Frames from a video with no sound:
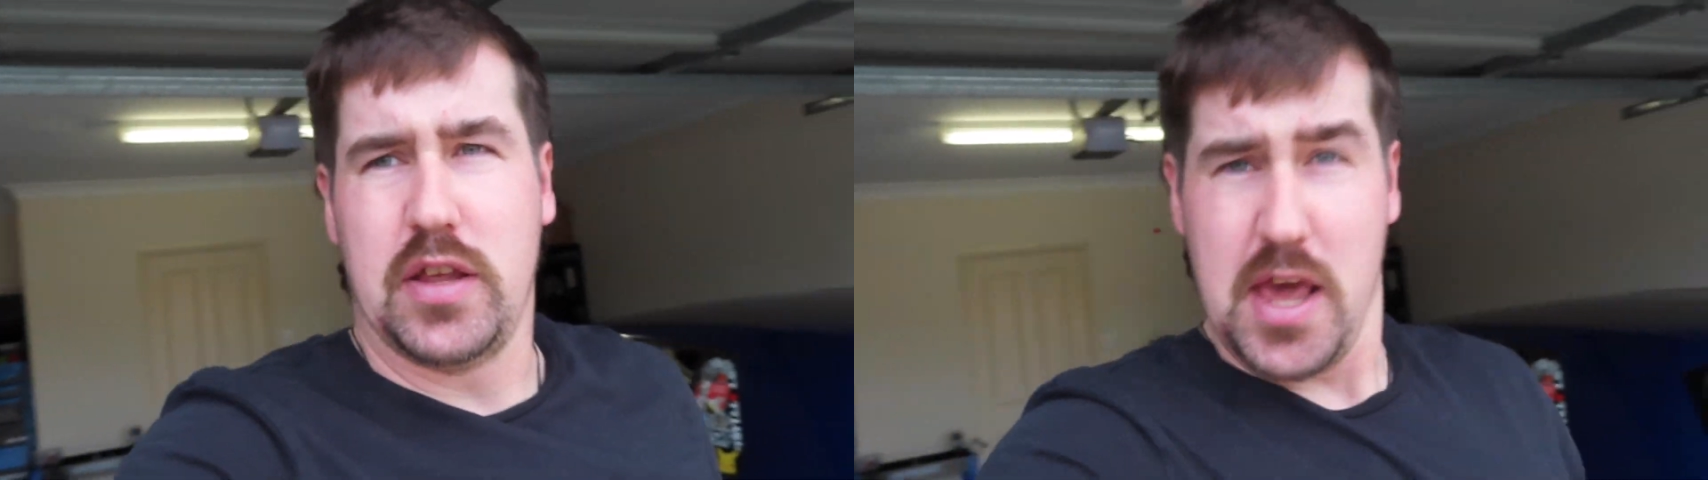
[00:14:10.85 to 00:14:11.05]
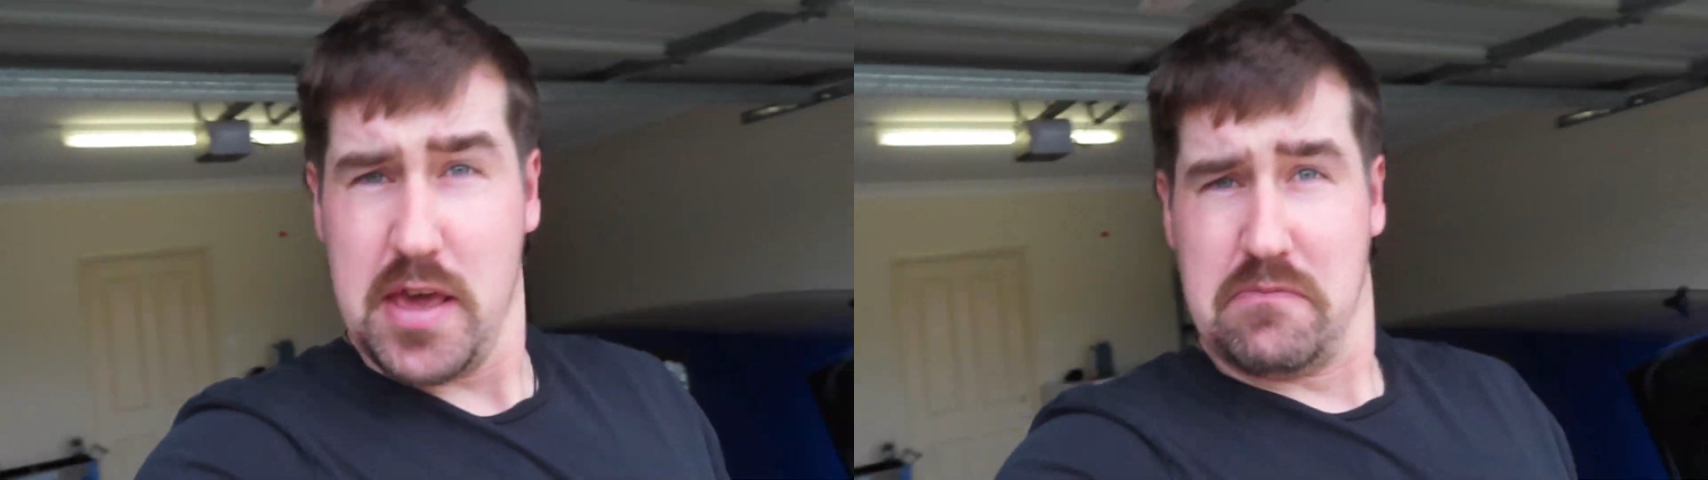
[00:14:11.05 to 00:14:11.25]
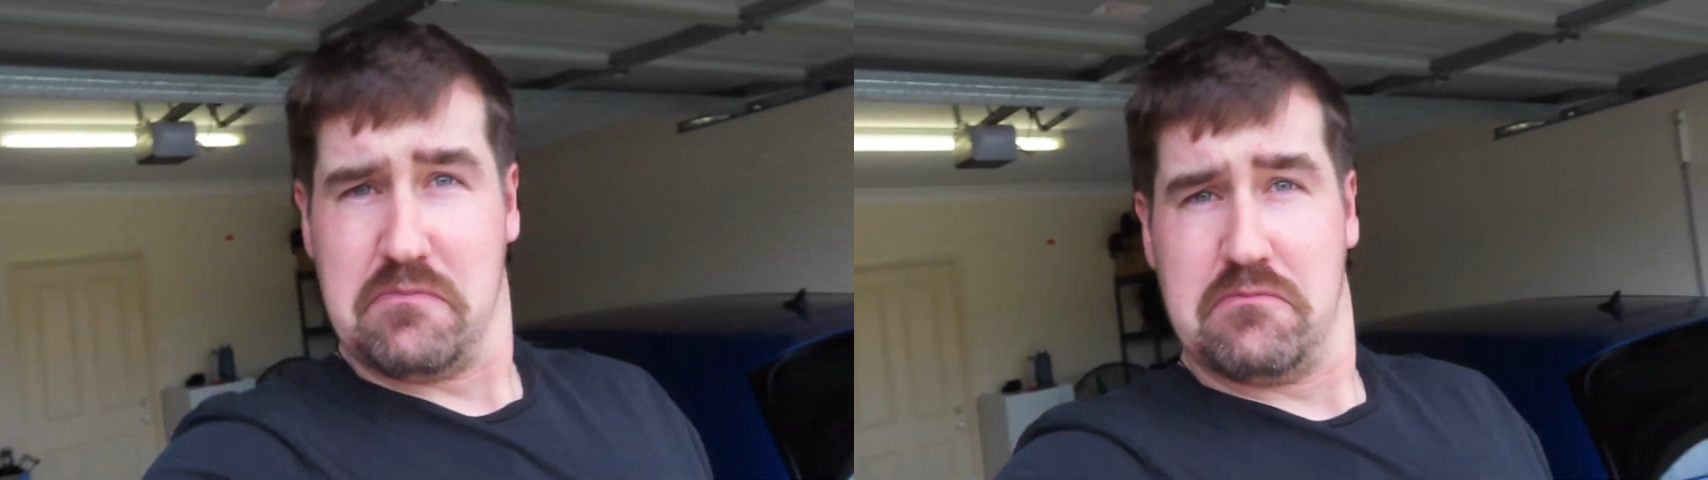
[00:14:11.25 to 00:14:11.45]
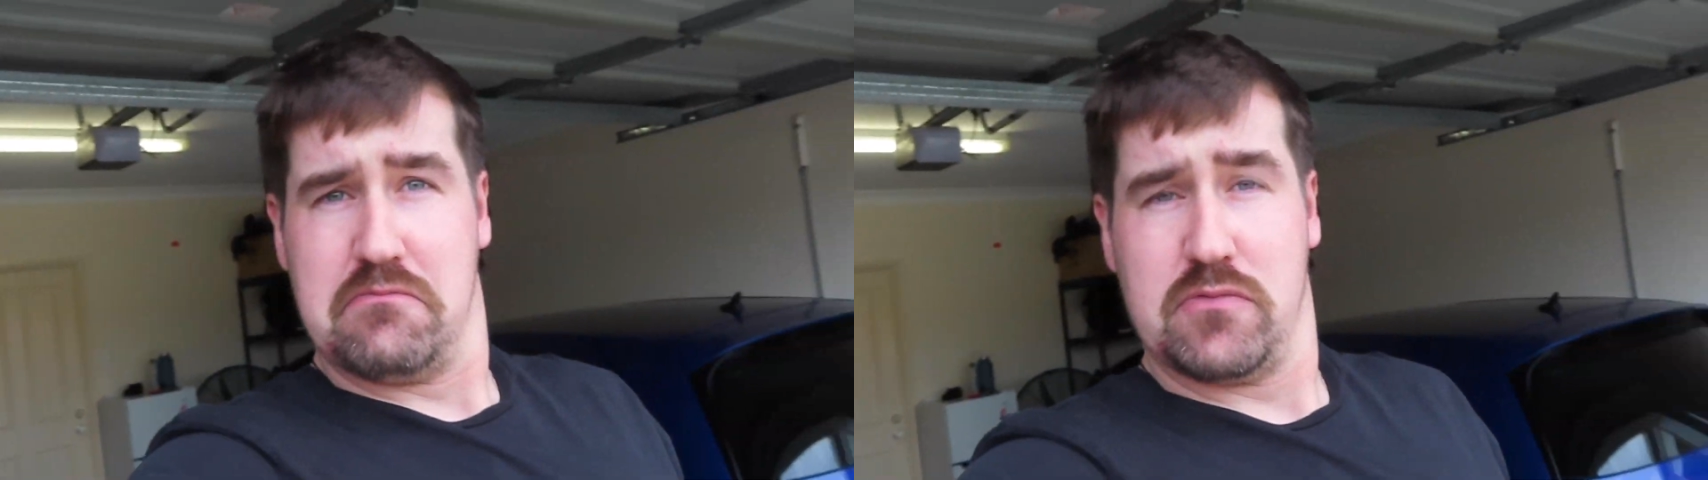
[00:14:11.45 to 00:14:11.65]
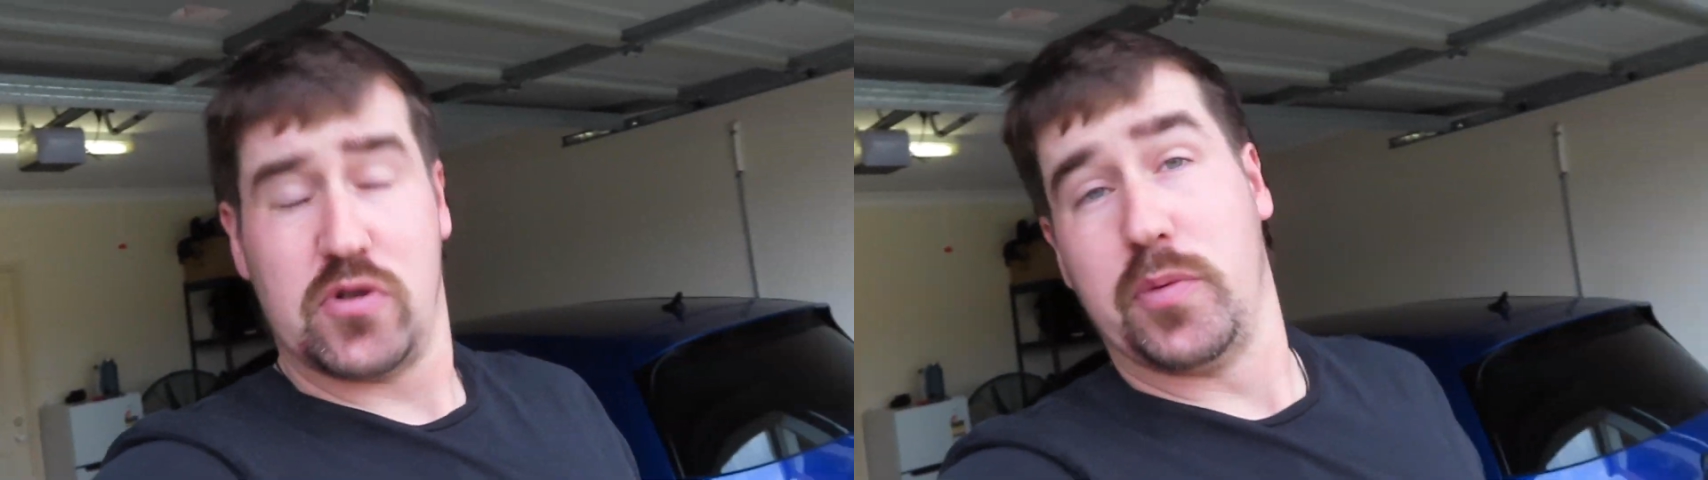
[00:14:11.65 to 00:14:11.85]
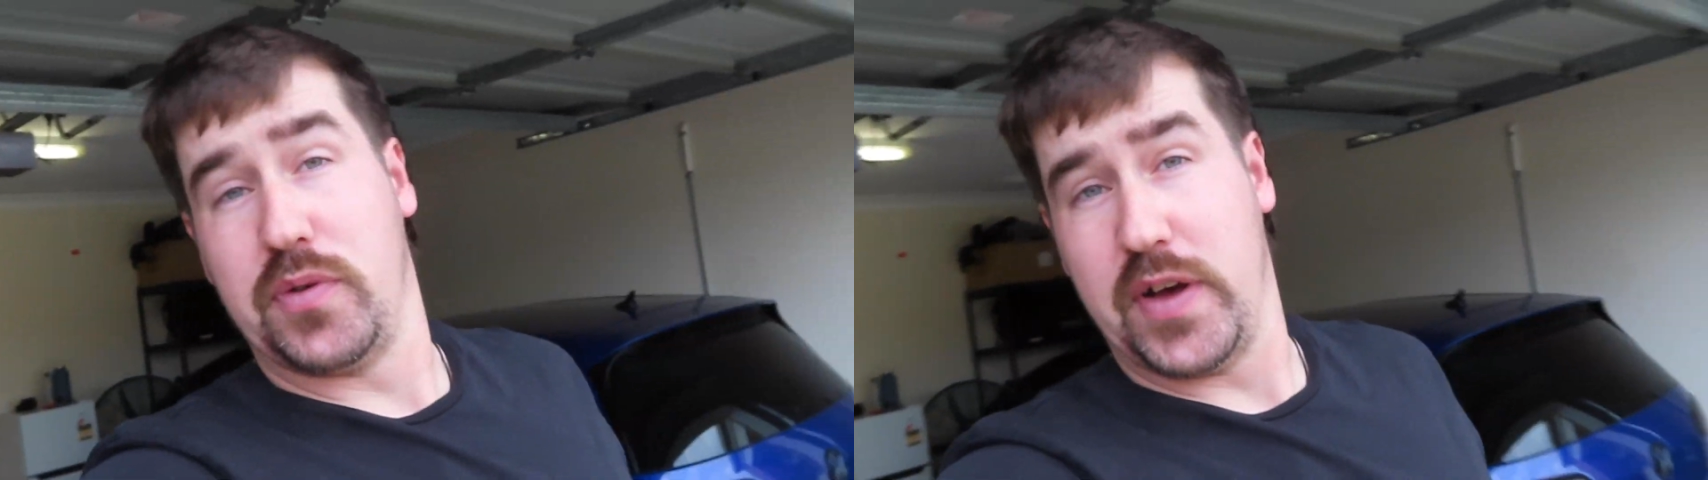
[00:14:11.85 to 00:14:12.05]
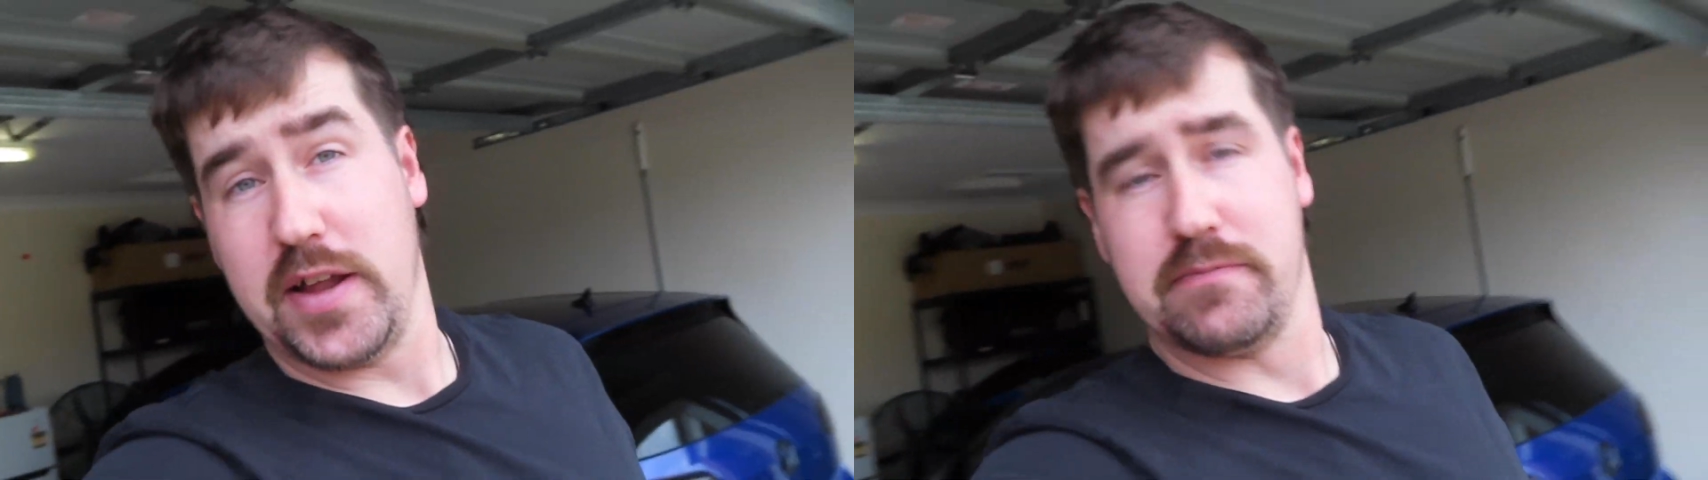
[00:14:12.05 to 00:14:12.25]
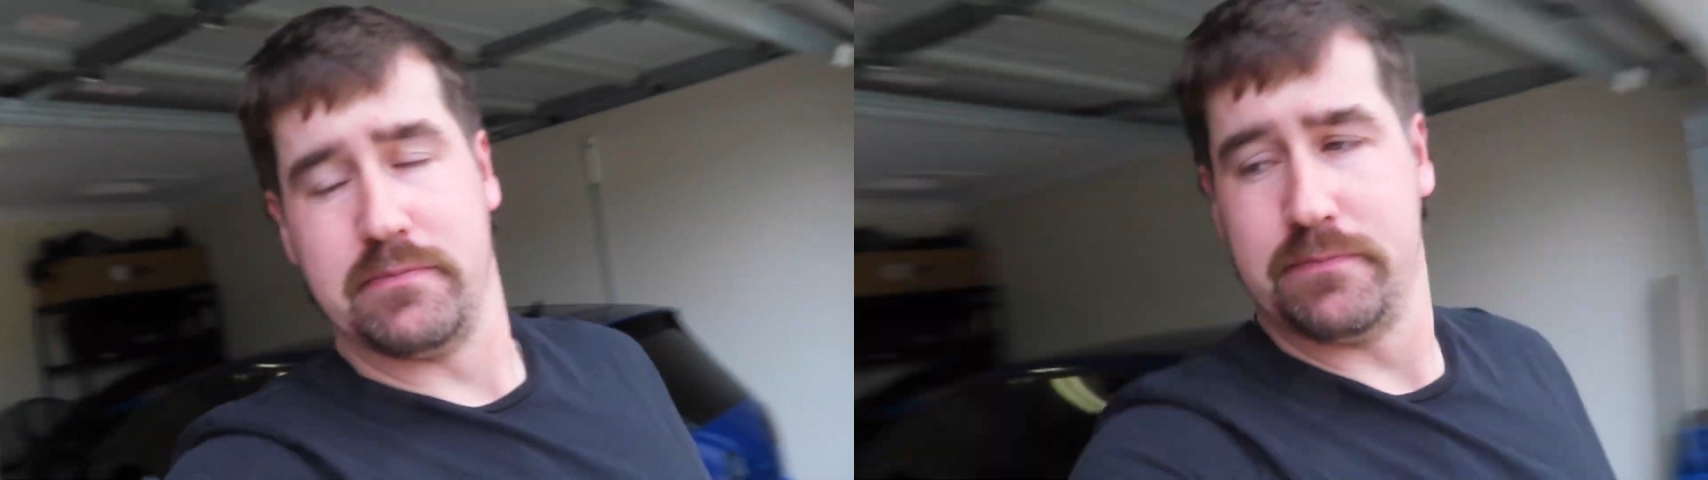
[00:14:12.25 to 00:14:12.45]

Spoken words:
yeah, should be fun.